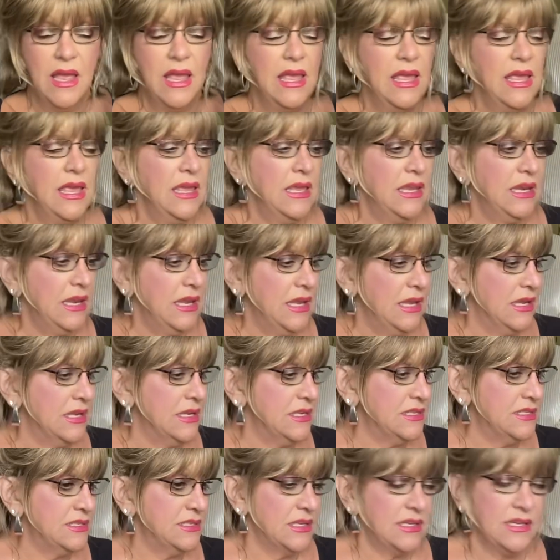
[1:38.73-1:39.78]
It
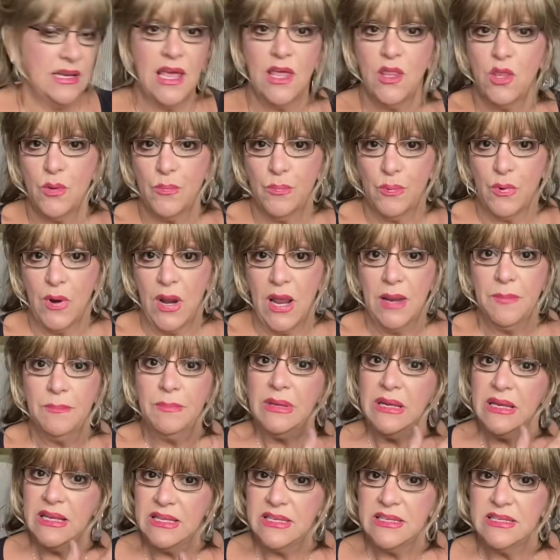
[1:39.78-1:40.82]
is another brand,
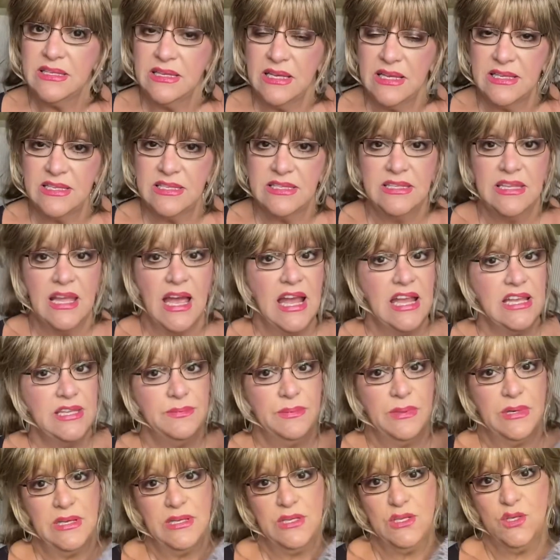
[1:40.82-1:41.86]
but it's it's nice,
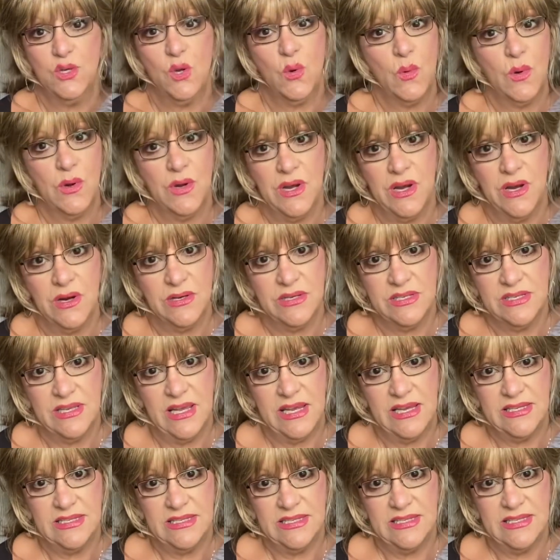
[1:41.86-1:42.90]
but it's nowhere near as
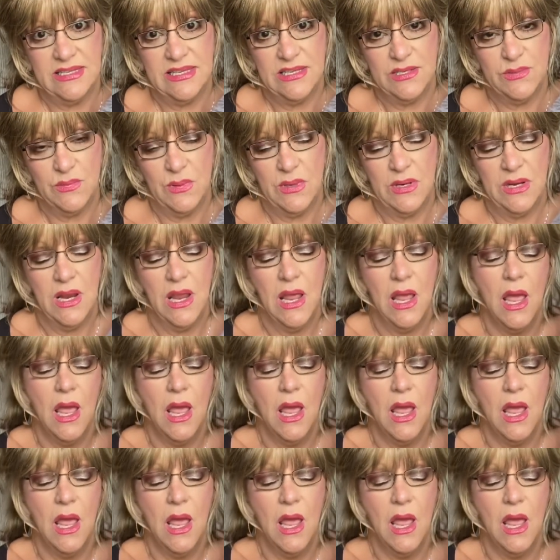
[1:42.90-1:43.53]
nice as this one.